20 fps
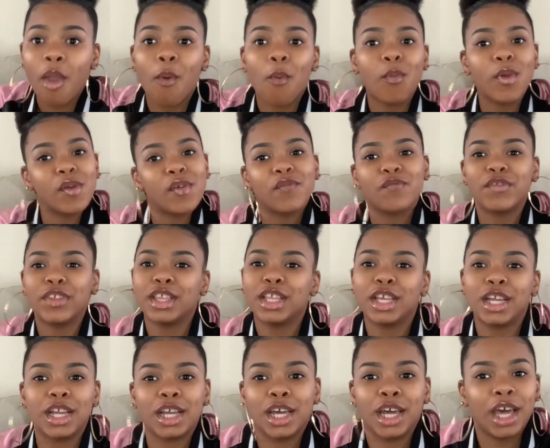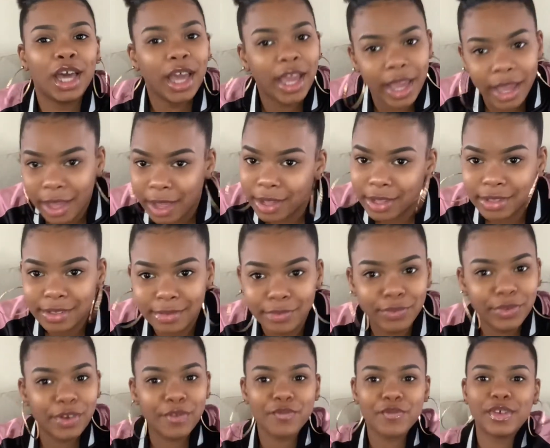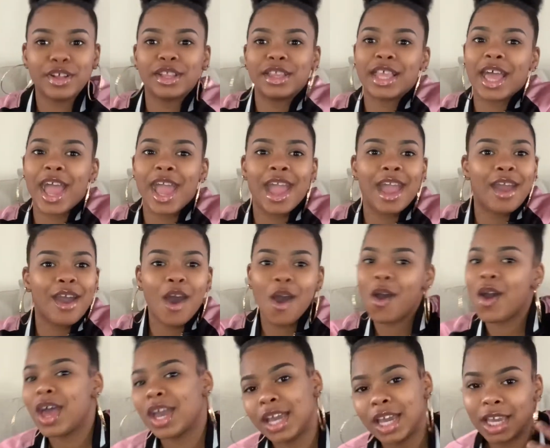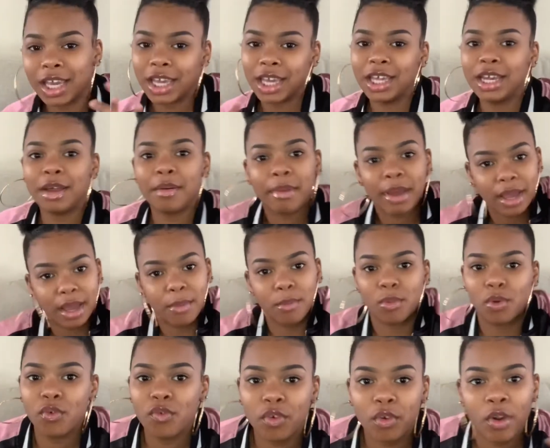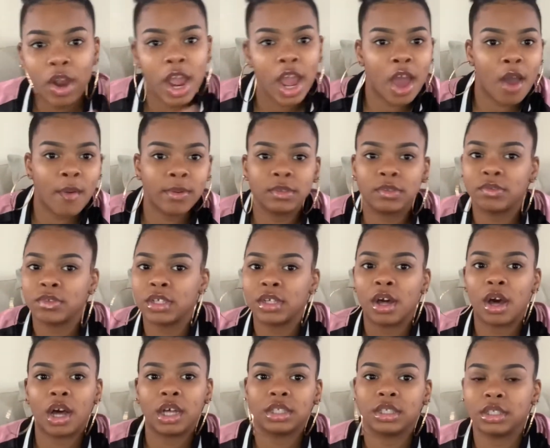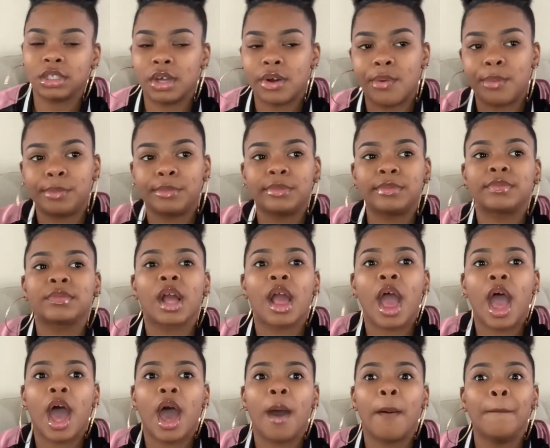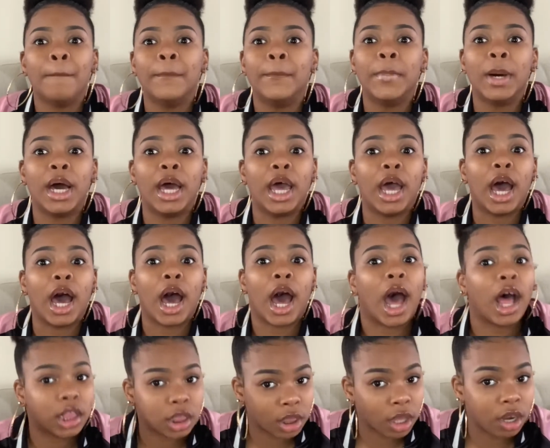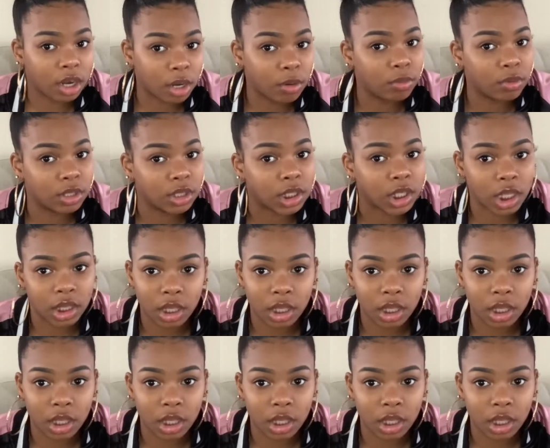We were feeling good. We were feeling like, oh, I can get up, I can move around. I was feeling awesome. But I thought I was.